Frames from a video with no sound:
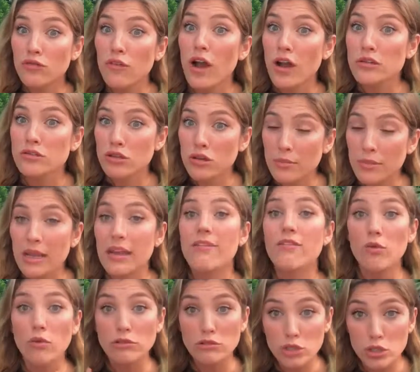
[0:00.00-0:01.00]
Voxer me
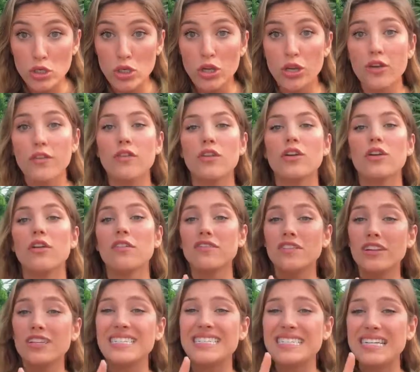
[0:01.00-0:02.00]
for sure for your
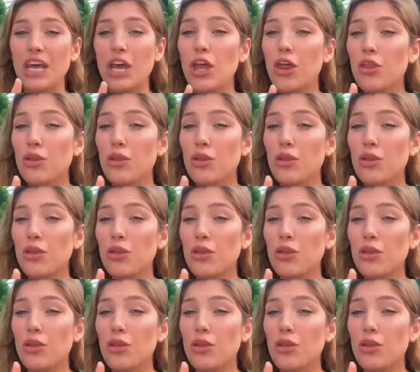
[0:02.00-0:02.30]
first